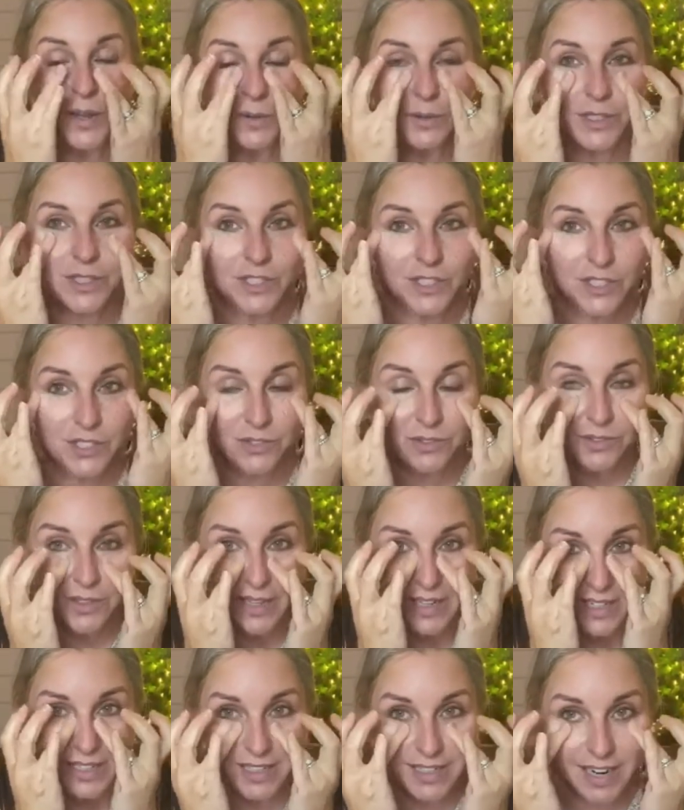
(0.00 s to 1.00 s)
which is
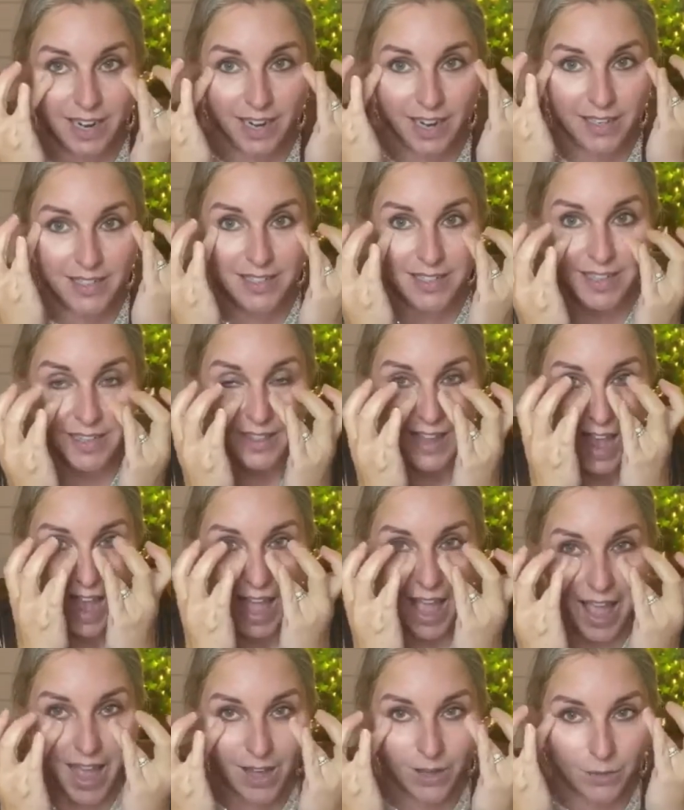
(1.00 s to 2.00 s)
really nice, and that
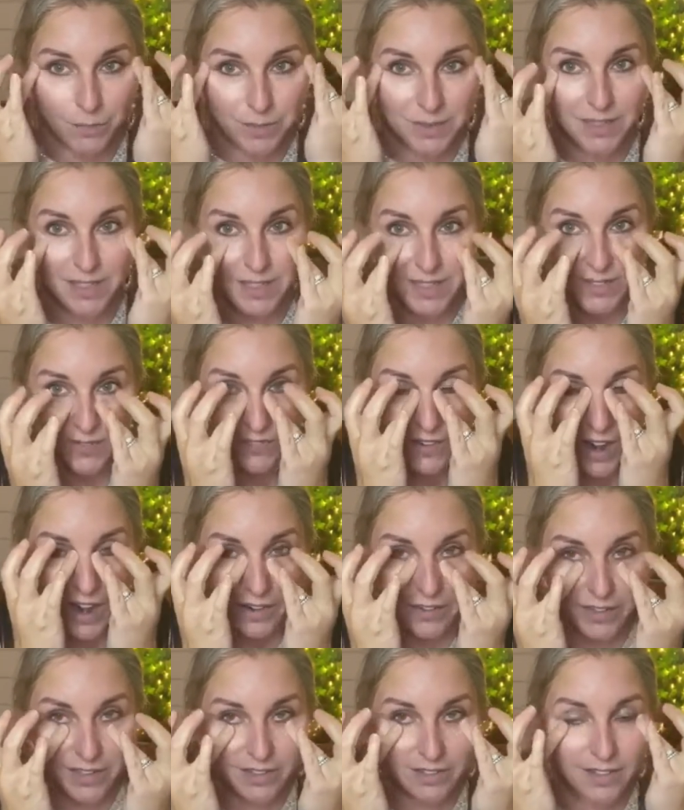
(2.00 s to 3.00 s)
helps this
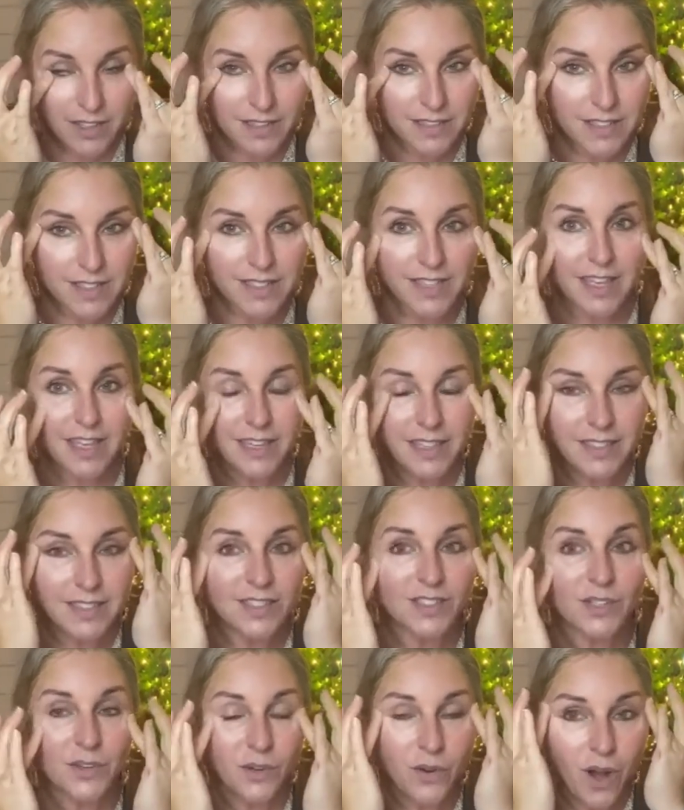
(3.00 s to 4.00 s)
very thin skin
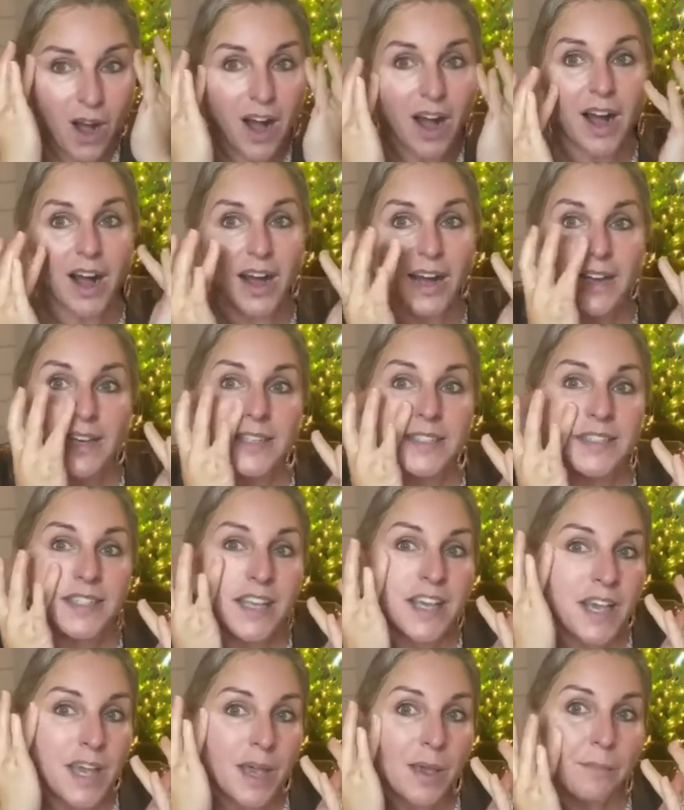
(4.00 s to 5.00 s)
under your eyes
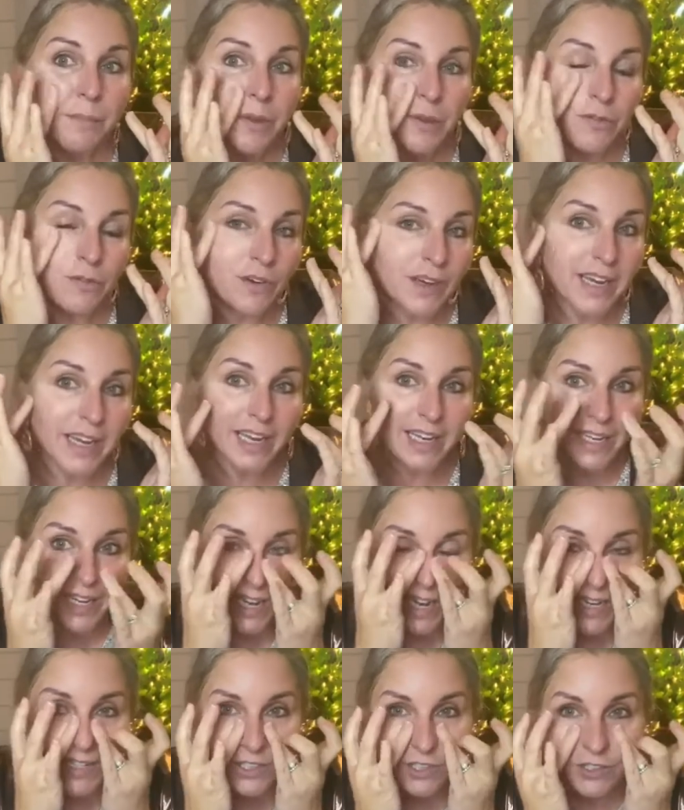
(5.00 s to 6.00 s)
be really
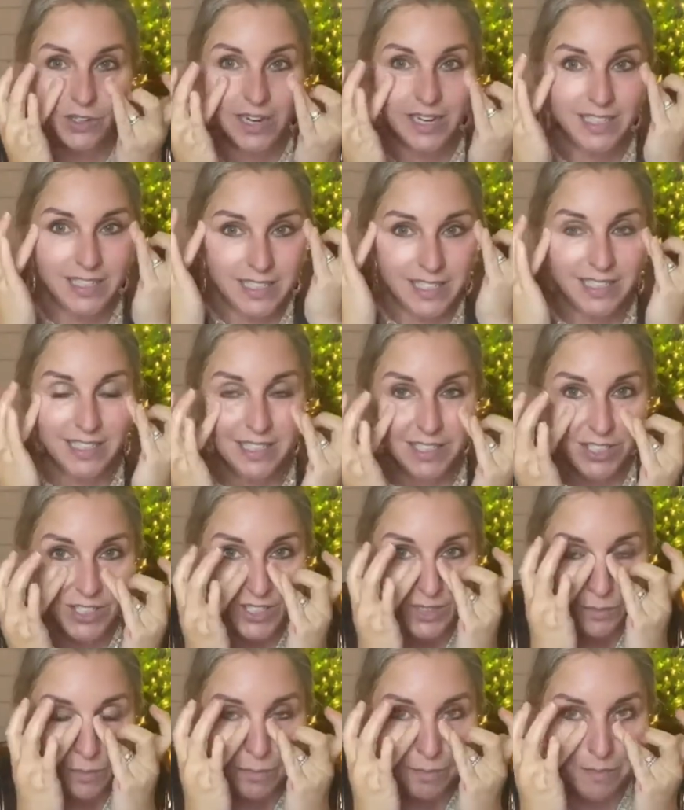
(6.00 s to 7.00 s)
hydrated and
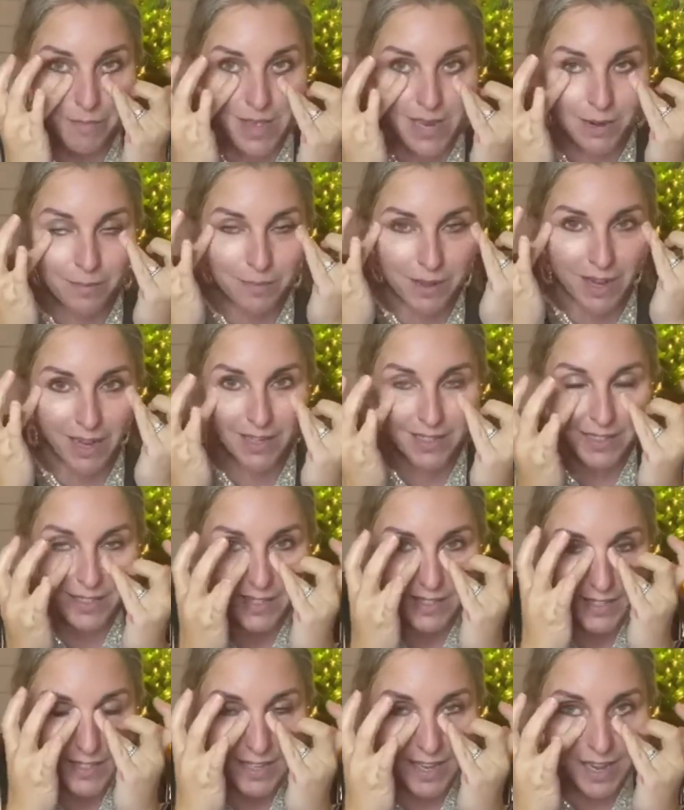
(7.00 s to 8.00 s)
just
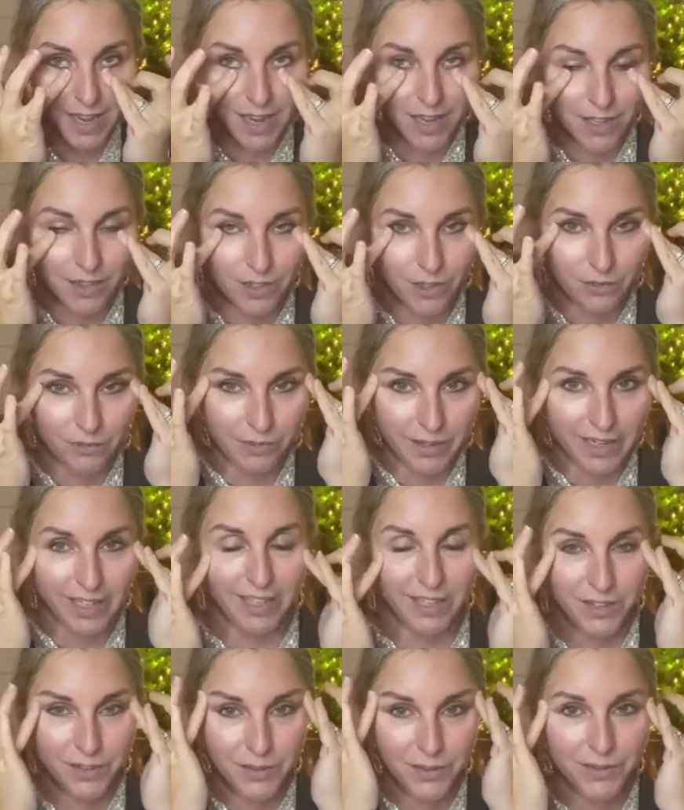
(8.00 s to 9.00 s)
minimises the
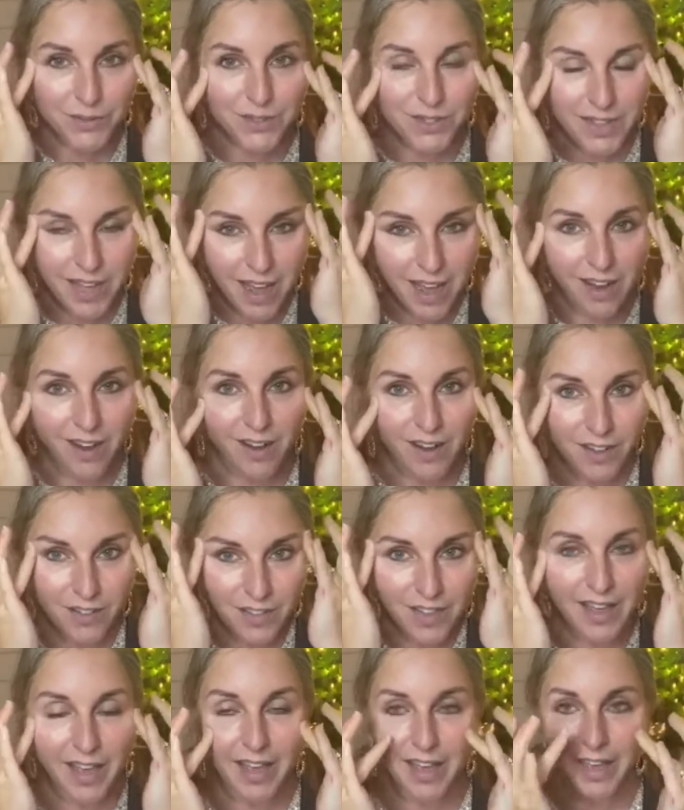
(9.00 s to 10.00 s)
wrinkles that are
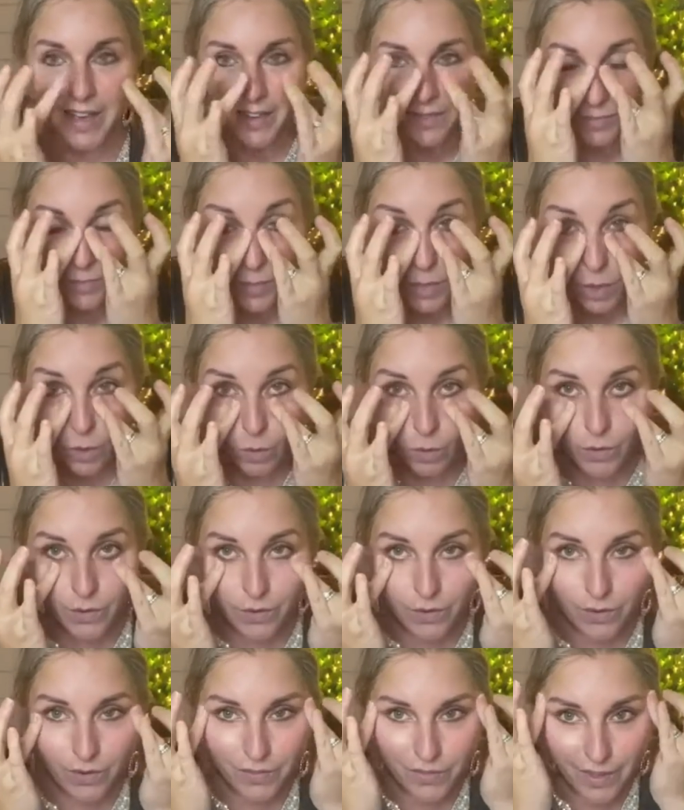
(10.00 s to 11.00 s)
there or
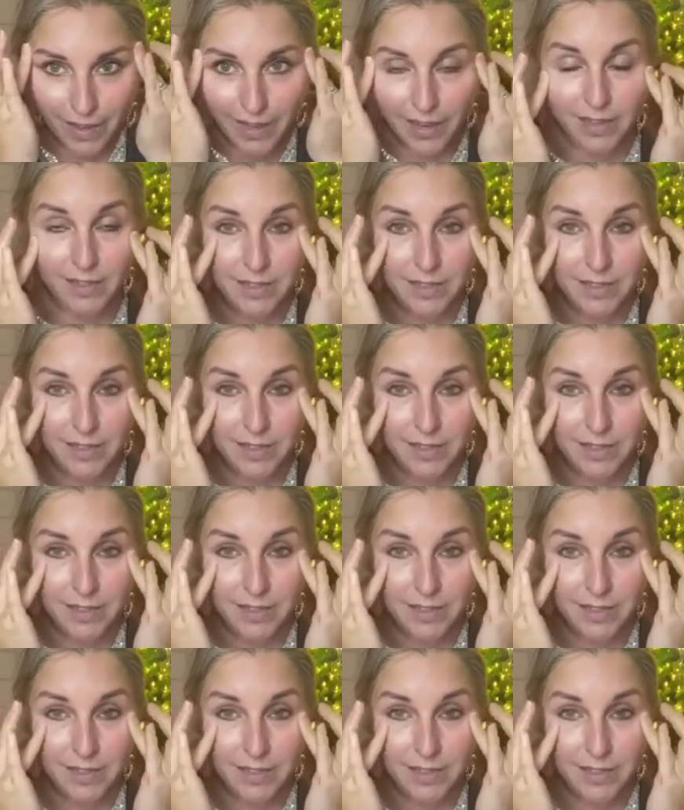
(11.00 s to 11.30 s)
not there.